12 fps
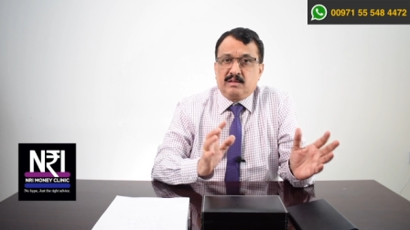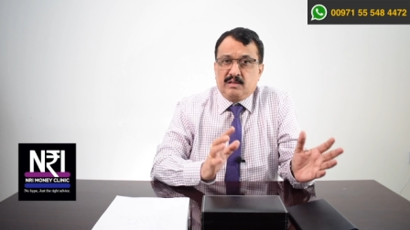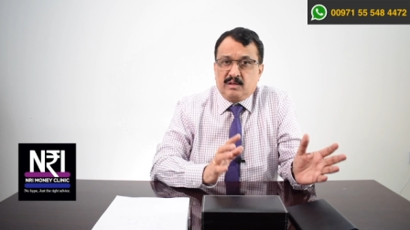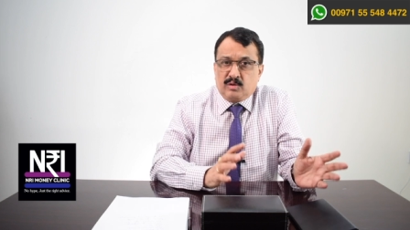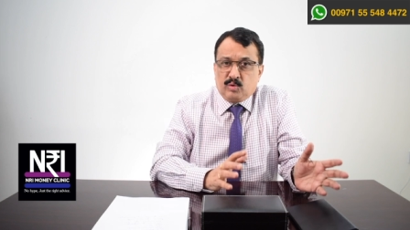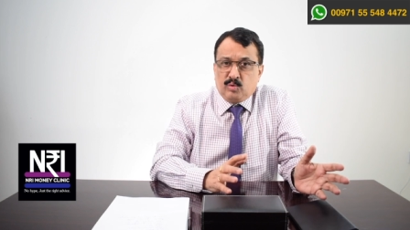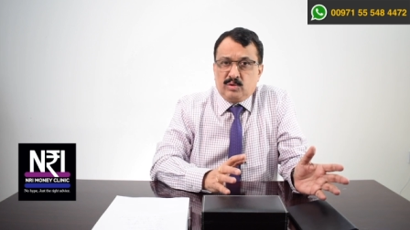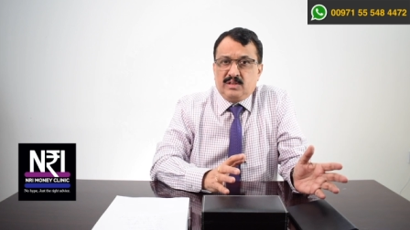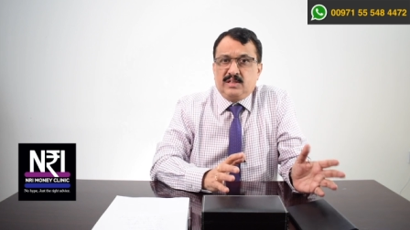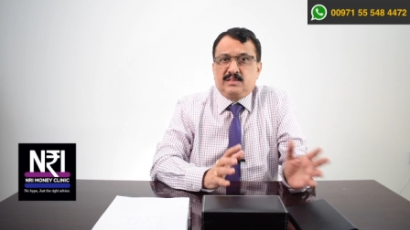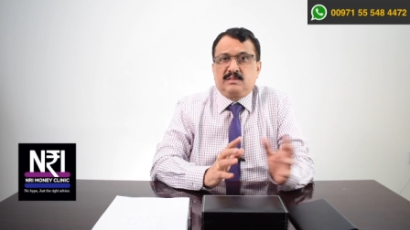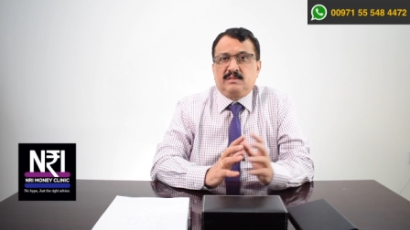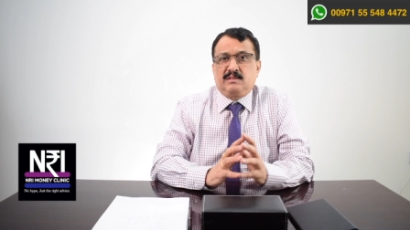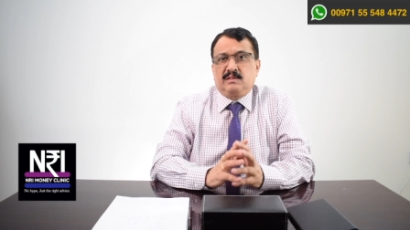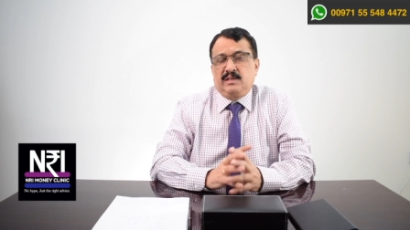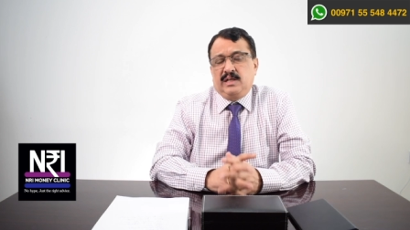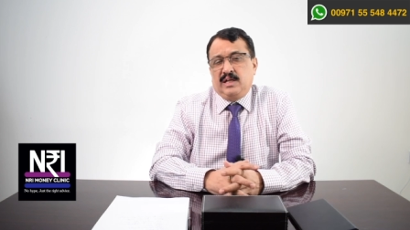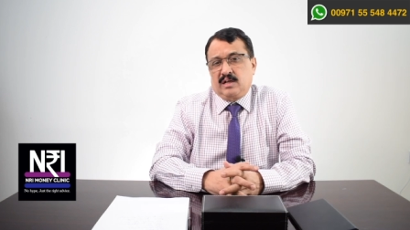route this
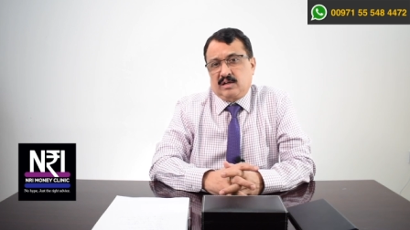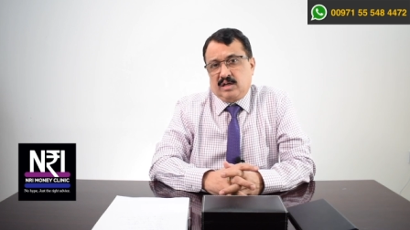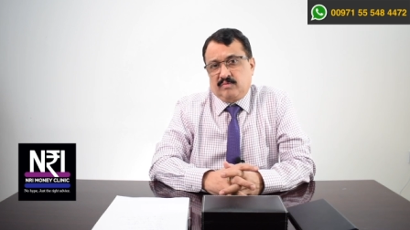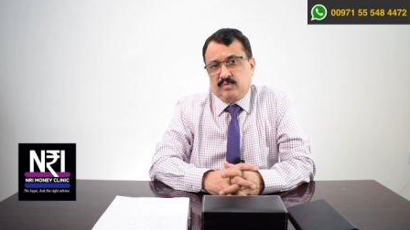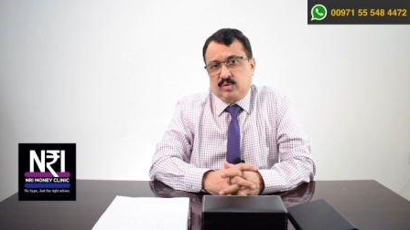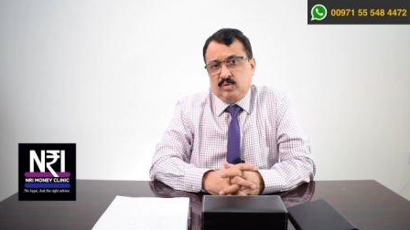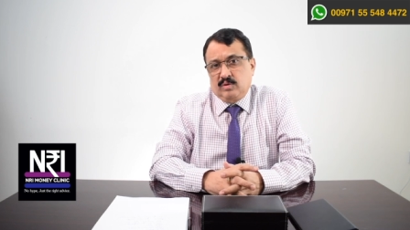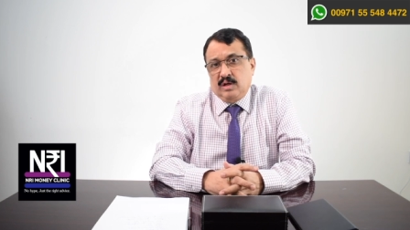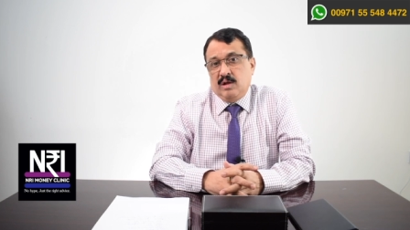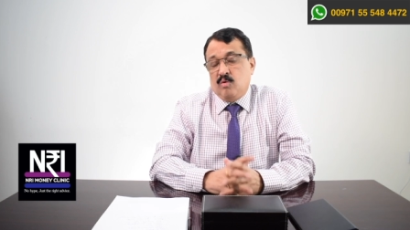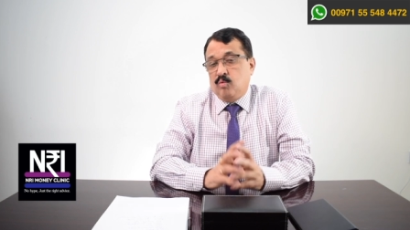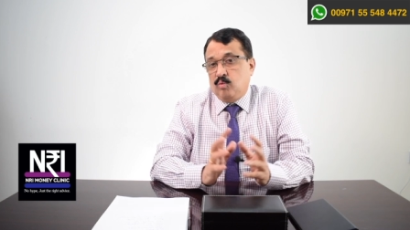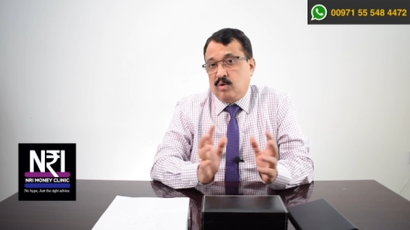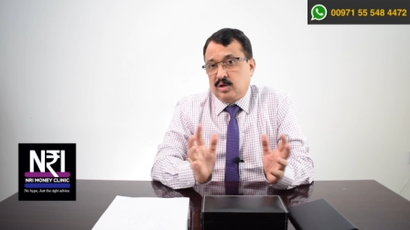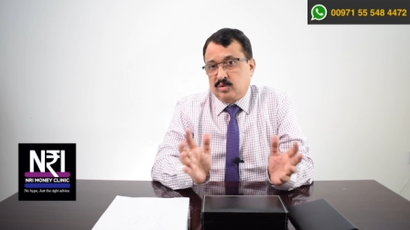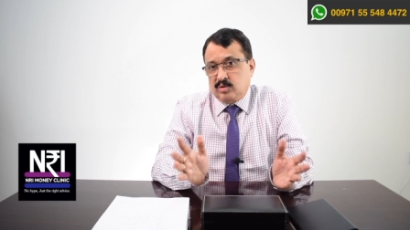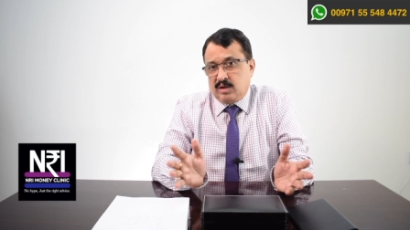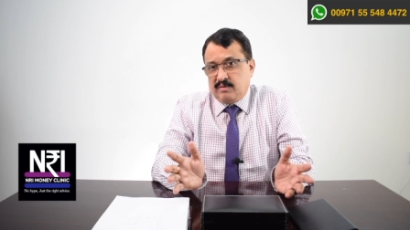aircraft took, what
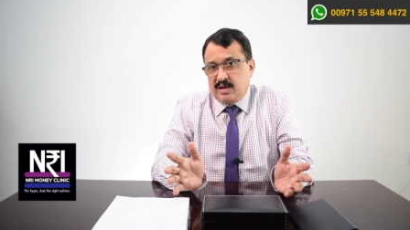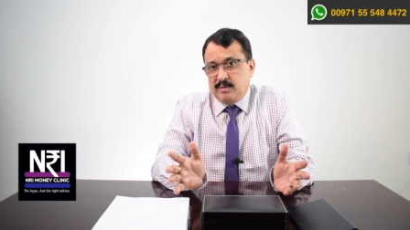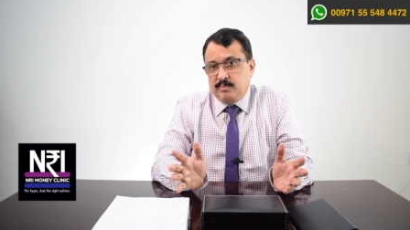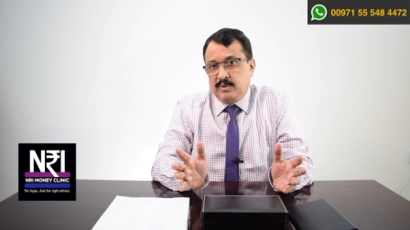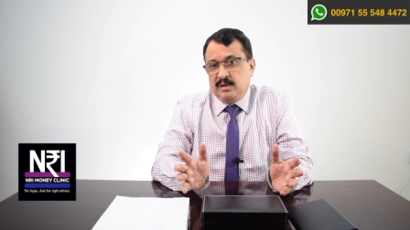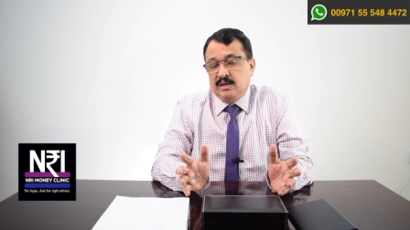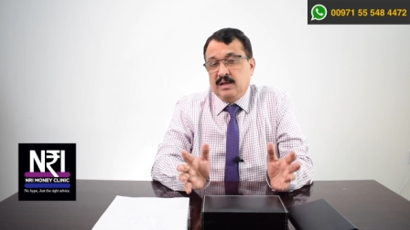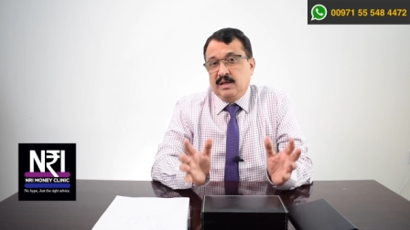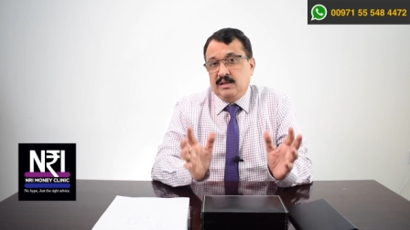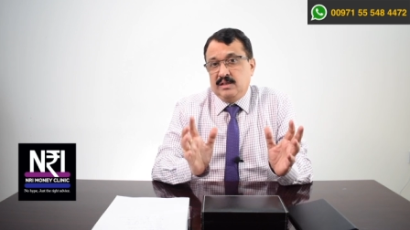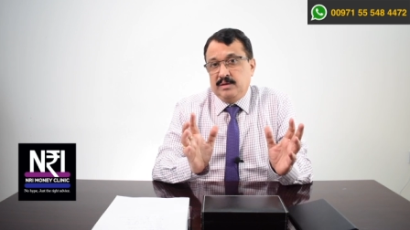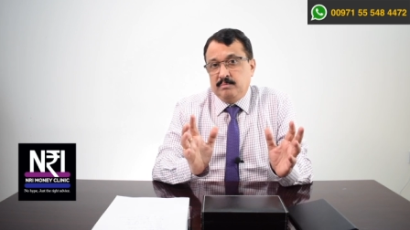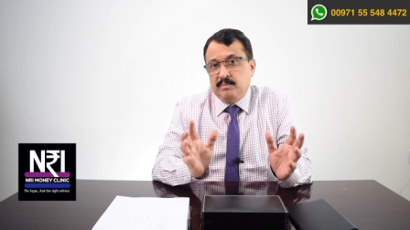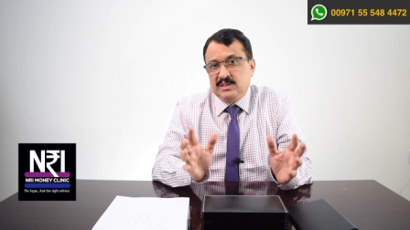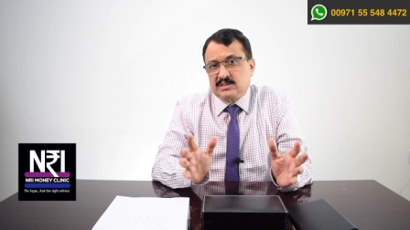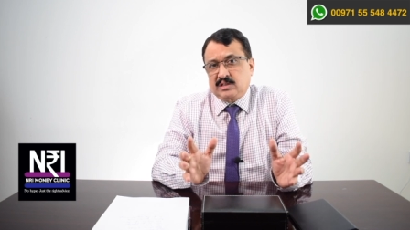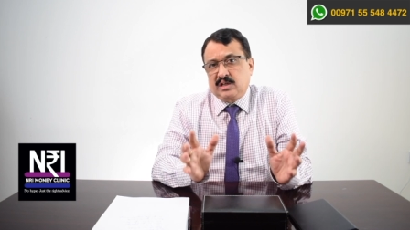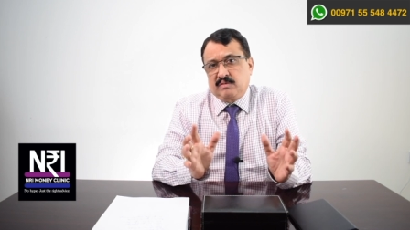could have happened, the
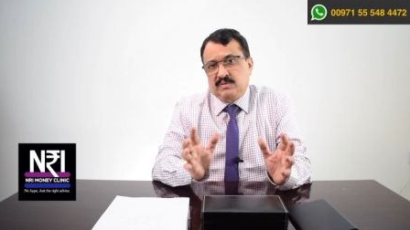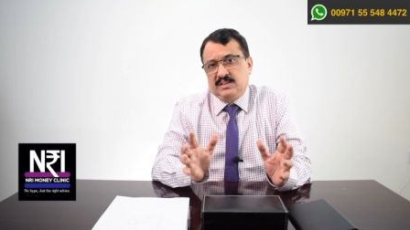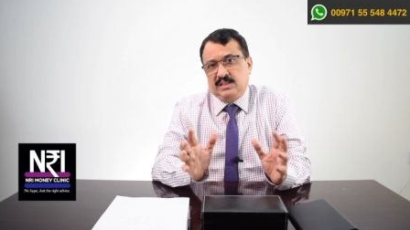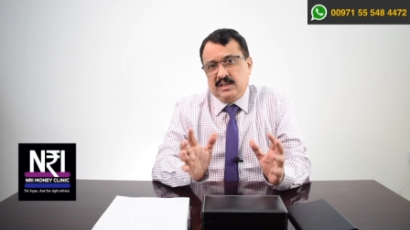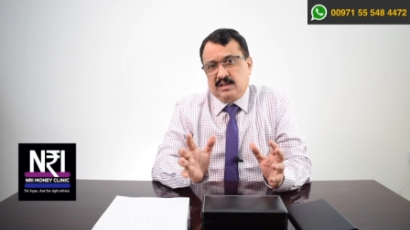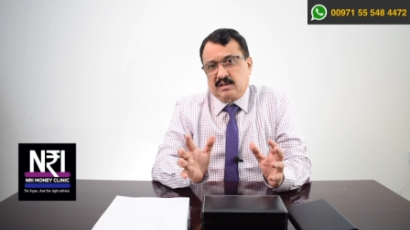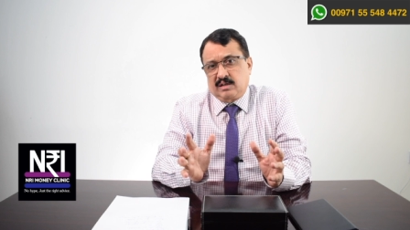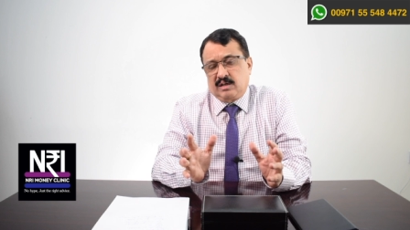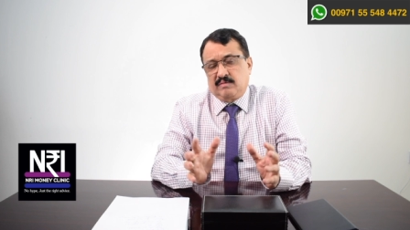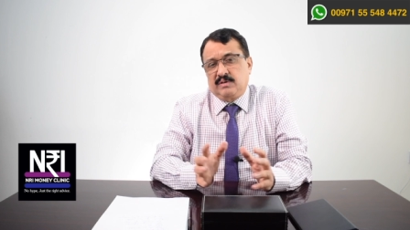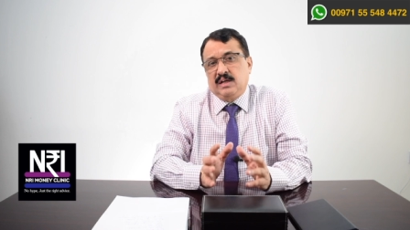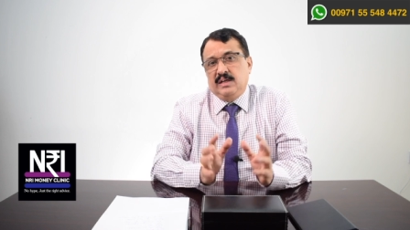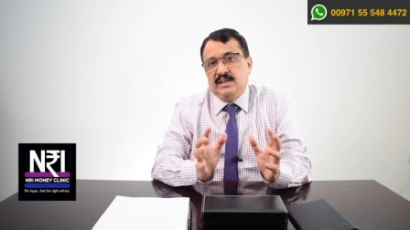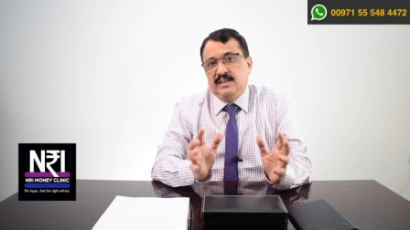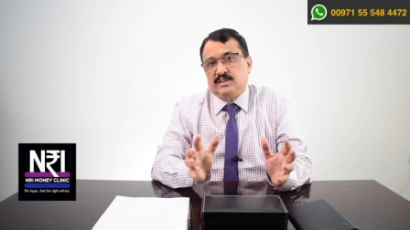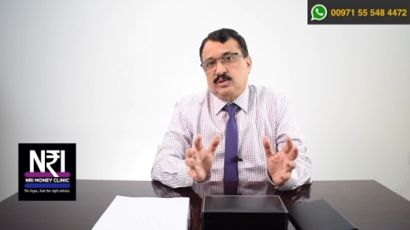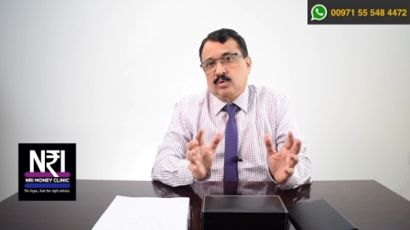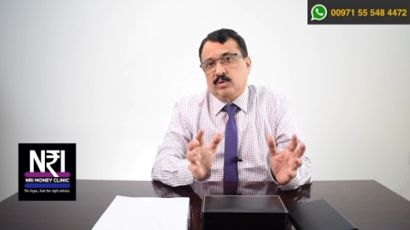mystery of this aircraft is
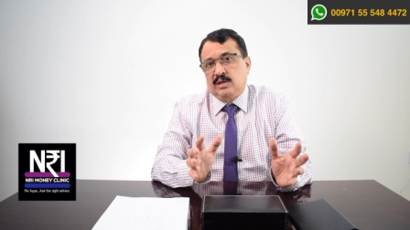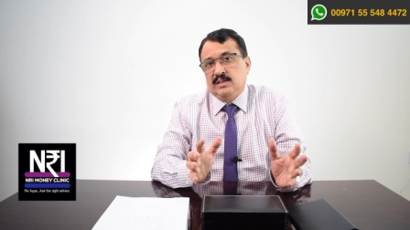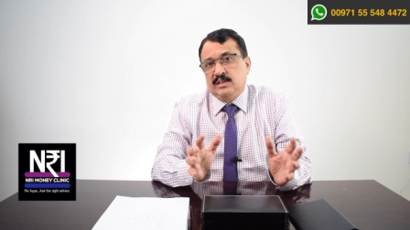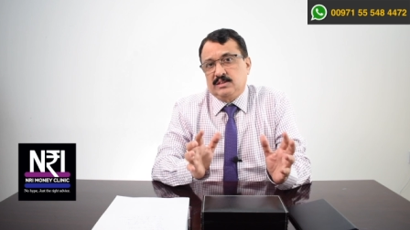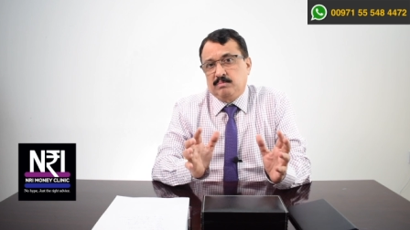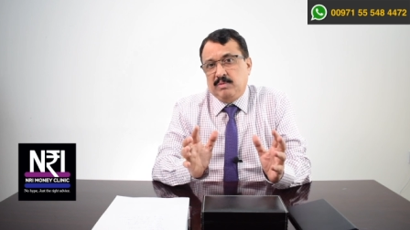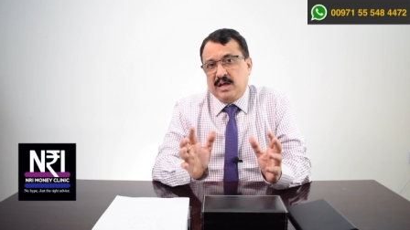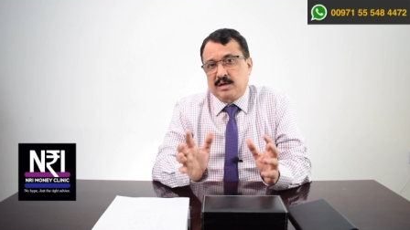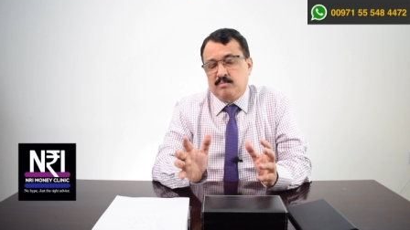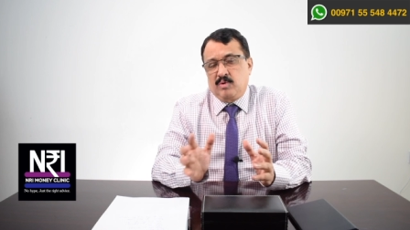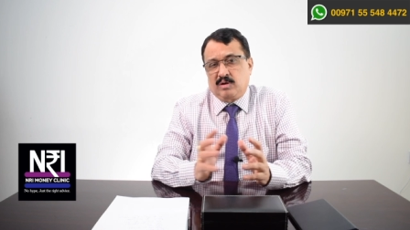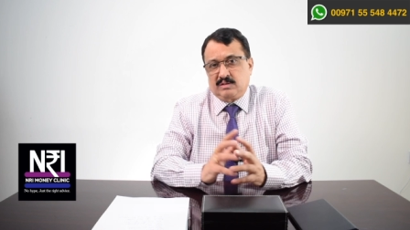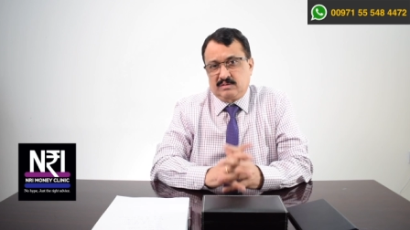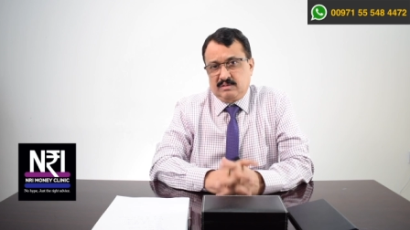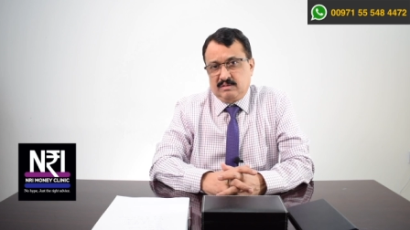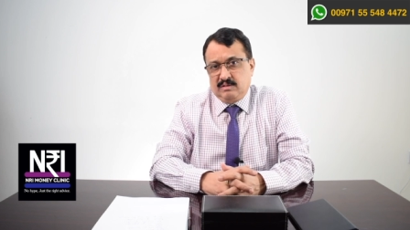stored in this black box.